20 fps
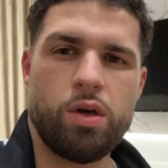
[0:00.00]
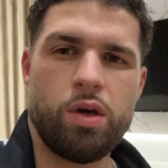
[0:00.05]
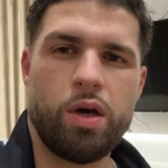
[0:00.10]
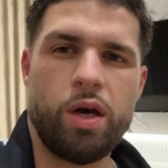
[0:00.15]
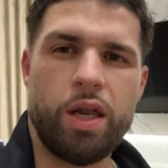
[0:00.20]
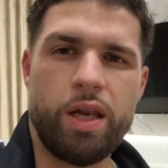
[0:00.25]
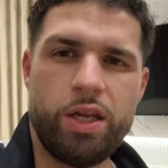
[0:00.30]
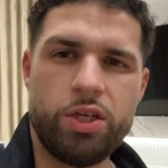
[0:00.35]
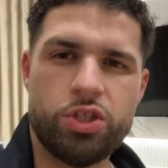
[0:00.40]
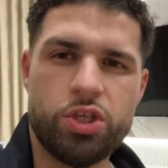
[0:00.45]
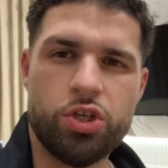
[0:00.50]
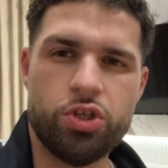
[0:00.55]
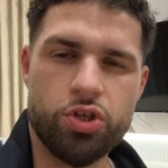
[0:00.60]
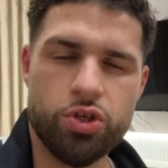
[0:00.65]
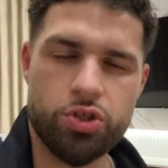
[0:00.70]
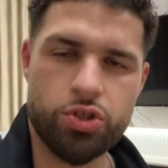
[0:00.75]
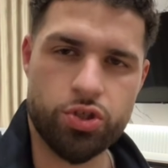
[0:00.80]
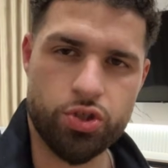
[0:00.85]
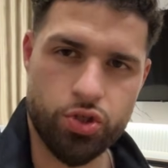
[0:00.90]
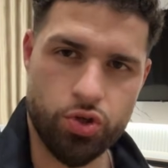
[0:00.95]
I literally
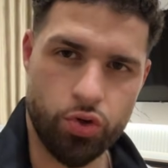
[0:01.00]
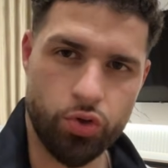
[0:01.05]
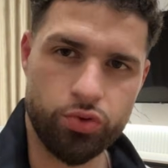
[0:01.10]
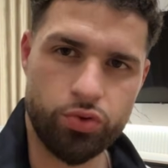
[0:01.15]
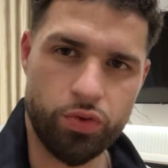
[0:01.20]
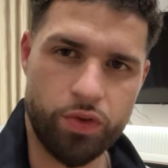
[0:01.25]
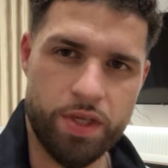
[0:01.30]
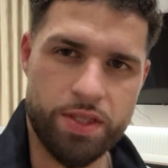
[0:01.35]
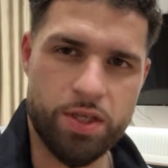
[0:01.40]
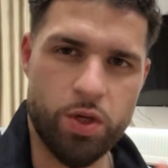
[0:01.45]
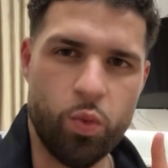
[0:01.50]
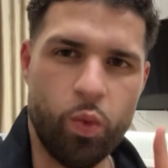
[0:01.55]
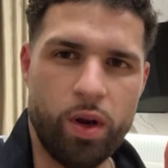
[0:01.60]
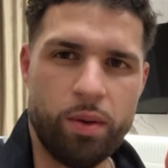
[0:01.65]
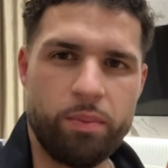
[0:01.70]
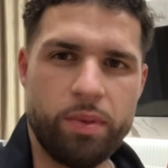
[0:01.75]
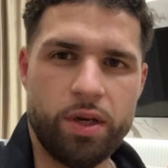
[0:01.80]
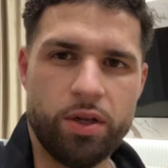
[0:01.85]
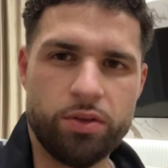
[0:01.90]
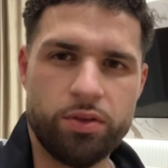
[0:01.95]
just showed you this in
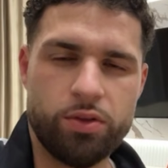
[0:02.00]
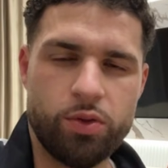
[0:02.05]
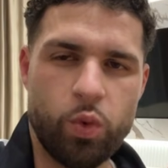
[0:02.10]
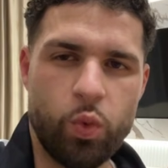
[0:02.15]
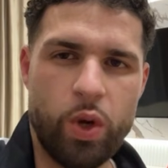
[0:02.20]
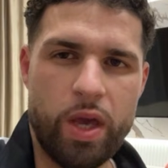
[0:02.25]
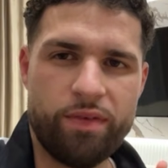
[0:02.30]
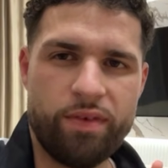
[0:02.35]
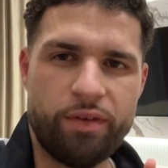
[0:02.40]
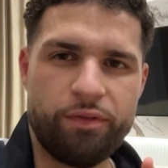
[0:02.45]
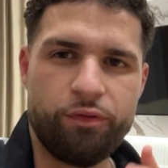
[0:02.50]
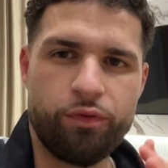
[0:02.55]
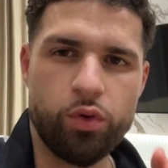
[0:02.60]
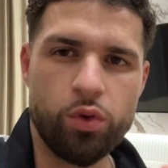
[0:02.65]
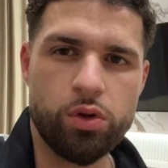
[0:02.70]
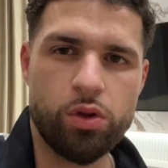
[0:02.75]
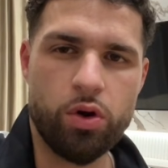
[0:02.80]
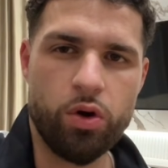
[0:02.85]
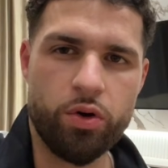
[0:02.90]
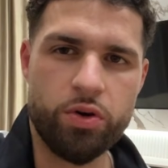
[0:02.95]
1 minute. We have a
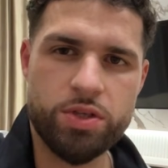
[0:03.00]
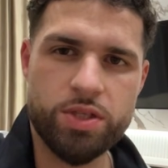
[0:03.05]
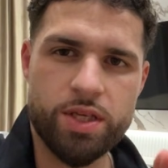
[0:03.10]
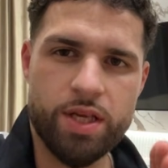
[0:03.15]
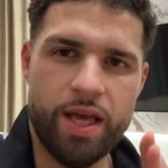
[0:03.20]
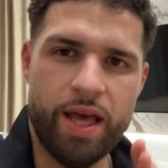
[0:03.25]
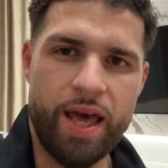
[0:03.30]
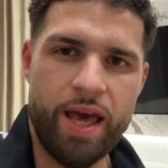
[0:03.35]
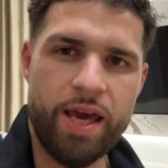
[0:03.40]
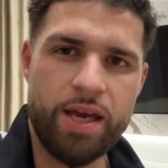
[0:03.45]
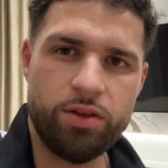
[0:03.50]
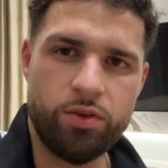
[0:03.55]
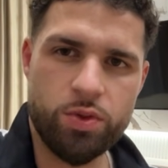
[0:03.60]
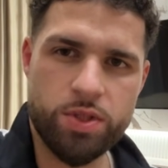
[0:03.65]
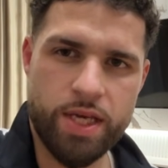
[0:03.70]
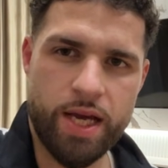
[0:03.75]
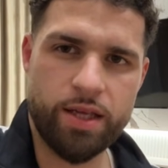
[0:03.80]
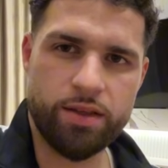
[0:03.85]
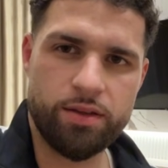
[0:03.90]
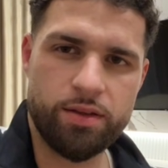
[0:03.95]
full course A to
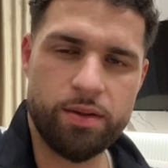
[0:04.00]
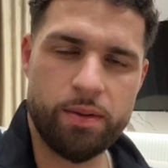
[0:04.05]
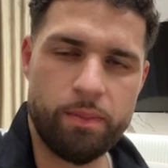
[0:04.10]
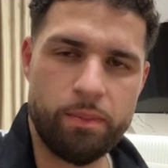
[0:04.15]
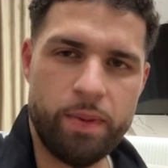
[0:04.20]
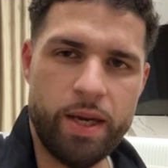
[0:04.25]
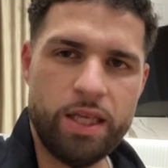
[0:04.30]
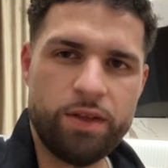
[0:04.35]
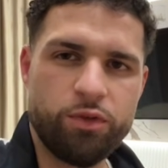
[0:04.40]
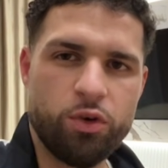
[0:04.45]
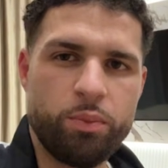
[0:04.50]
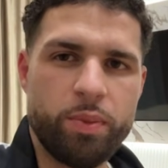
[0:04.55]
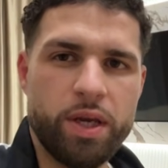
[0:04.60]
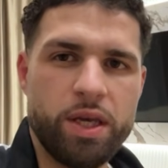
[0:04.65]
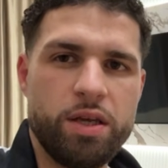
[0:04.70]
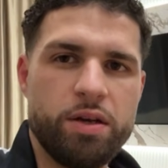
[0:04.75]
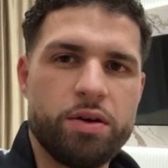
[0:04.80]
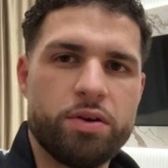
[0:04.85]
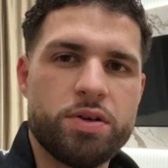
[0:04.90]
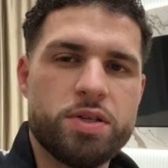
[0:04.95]
Z made for
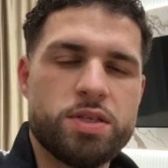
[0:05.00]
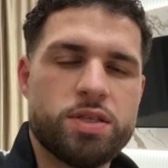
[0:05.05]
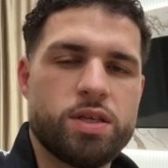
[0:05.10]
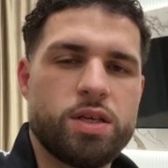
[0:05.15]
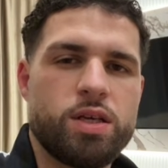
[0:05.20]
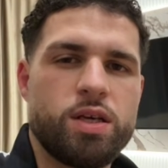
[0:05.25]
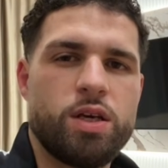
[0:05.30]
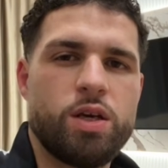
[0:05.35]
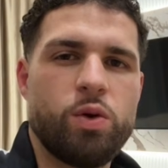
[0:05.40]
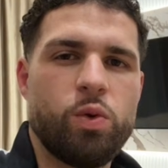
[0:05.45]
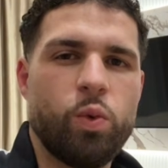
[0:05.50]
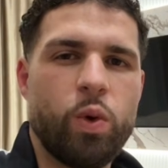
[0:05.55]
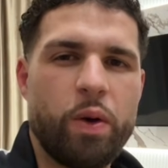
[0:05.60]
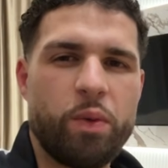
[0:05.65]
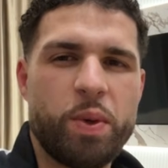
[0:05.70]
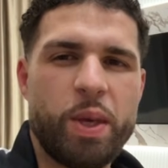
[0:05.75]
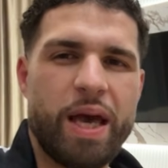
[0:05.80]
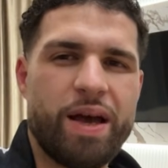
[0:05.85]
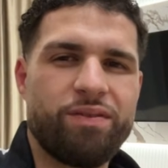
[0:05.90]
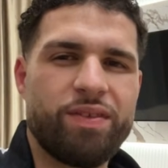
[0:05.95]
beginners where
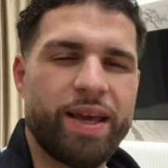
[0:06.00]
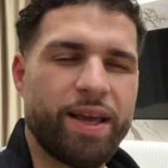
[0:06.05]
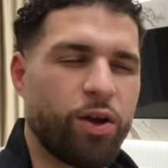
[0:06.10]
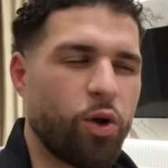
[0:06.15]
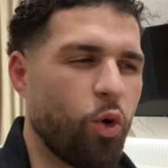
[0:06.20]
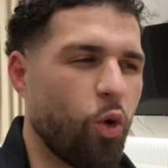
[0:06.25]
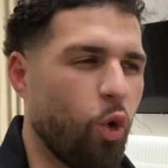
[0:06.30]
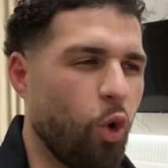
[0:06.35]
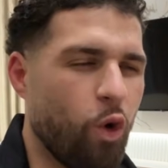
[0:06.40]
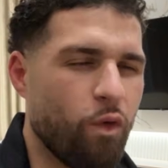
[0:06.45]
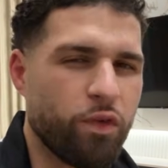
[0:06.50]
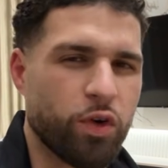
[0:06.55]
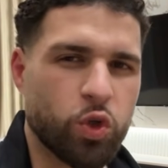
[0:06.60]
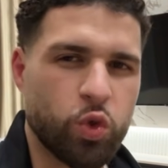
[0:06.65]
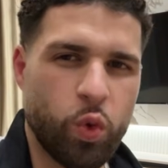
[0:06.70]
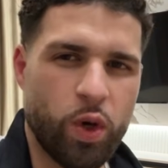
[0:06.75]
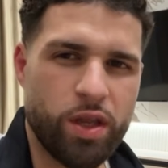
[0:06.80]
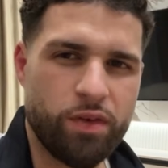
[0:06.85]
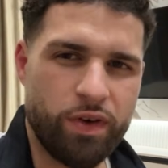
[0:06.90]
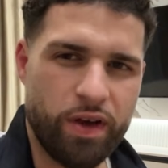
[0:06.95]
we have like over
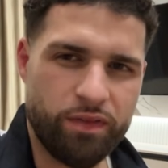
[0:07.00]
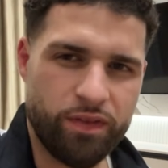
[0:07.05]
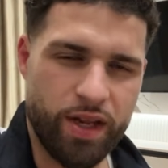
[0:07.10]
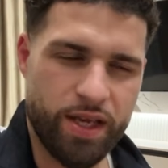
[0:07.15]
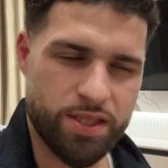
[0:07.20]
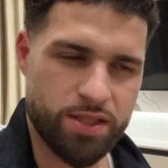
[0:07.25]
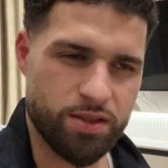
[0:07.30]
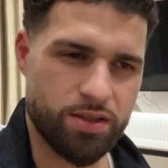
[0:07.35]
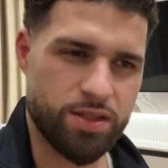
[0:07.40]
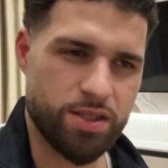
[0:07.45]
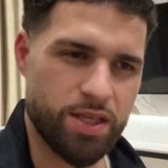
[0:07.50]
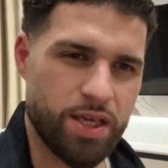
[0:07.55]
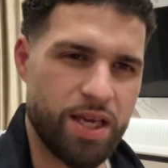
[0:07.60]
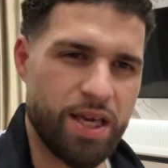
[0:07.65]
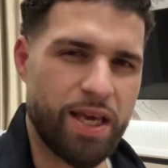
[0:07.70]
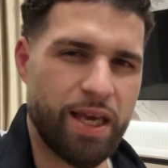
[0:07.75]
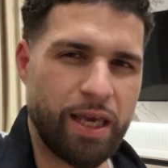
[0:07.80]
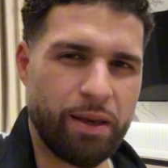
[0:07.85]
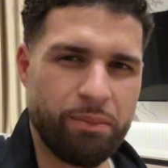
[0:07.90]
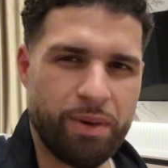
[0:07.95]
25 lessons.
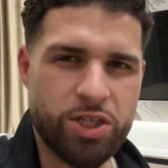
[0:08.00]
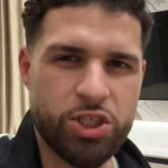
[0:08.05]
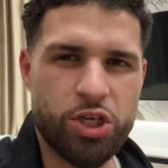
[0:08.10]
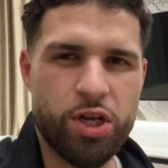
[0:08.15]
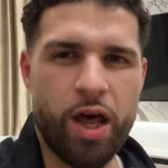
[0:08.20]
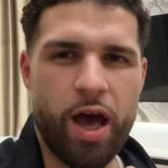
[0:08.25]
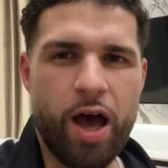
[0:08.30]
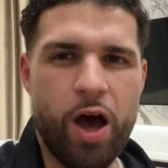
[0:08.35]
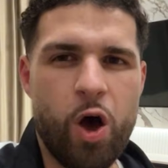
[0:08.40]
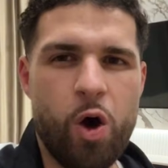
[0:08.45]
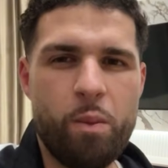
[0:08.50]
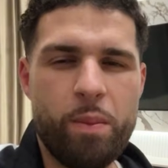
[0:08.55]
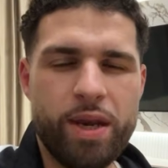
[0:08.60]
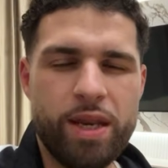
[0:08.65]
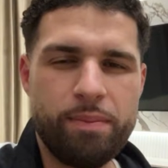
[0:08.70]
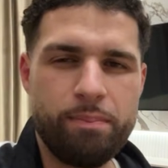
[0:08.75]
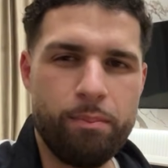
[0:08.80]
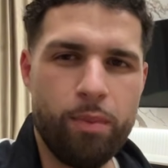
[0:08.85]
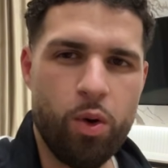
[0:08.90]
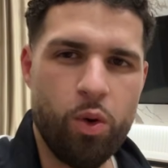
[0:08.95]
Imagine how
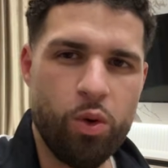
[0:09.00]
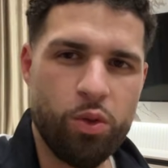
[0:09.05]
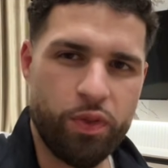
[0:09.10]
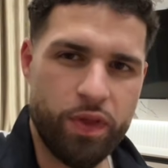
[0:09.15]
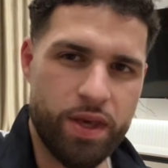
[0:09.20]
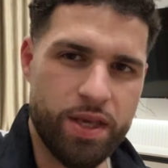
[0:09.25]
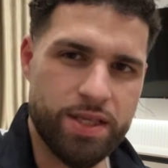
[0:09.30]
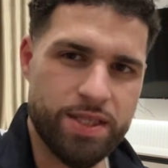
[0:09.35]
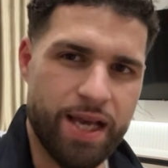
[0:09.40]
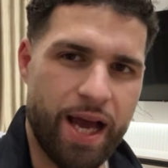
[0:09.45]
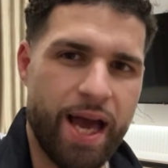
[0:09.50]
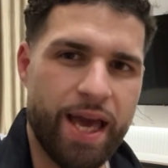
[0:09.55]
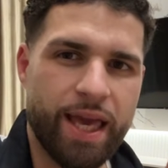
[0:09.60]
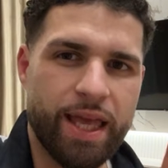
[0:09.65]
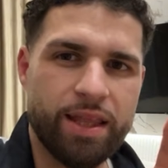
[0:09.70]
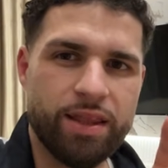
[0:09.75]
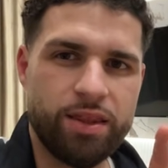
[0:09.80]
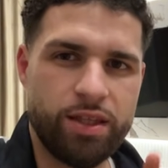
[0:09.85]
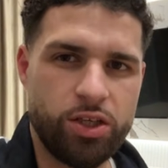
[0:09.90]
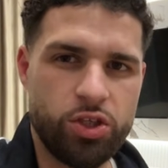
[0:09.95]
many more things I
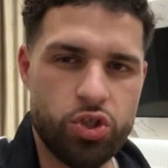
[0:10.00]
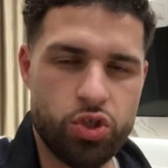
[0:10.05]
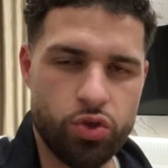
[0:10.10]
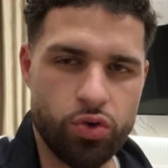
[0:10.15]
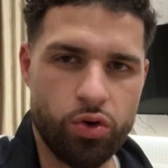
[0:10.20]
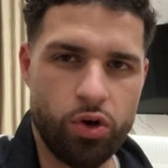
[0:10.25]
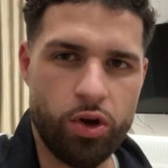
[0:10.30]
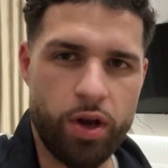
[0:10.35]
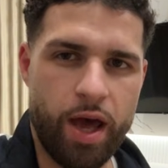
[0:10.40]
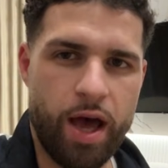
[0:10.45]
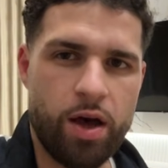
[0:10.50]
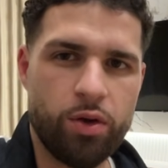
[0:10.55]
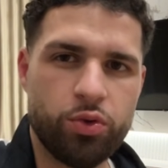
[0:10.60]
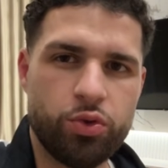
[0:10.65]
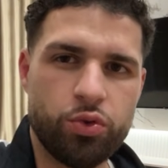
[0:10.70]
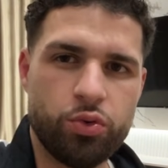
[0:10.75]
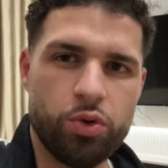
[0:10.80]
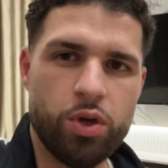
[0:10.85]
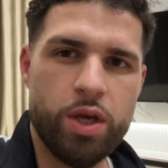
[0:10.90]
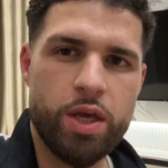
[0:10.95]
can teach you on how
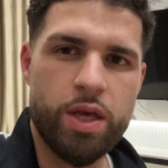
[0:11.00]
to